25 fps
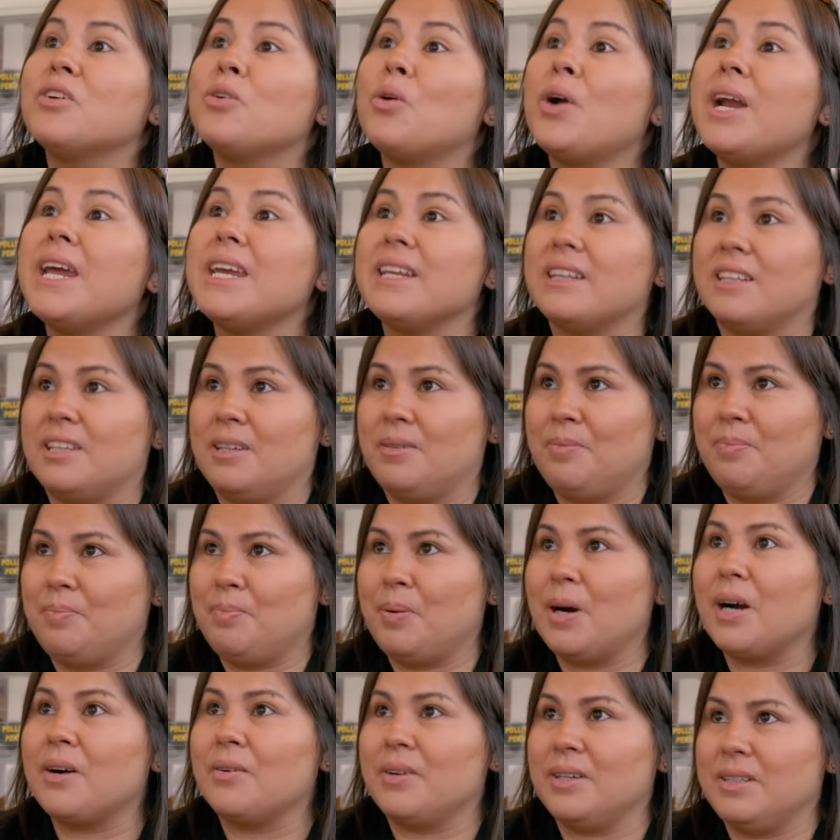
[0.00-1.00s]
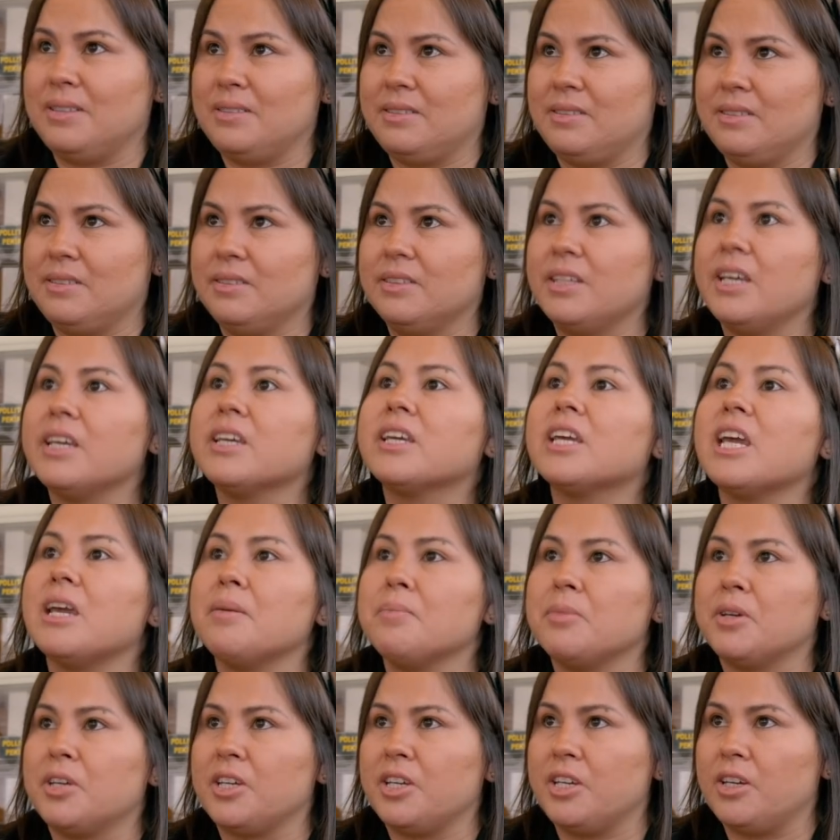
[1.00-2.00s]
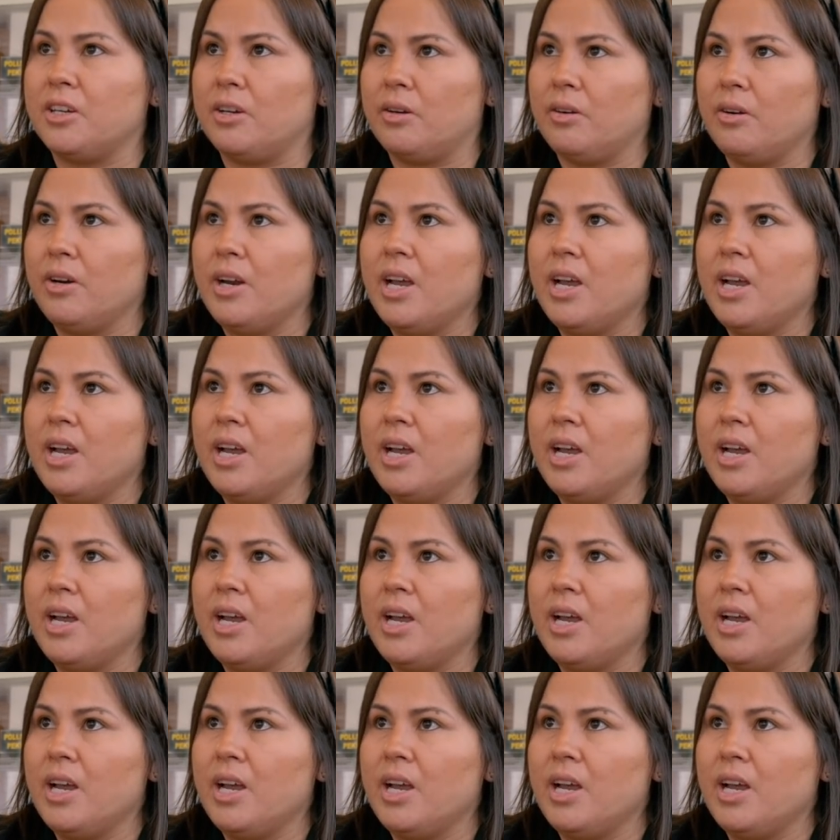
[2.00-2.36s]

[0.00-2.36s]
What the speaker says: great parents, they came here.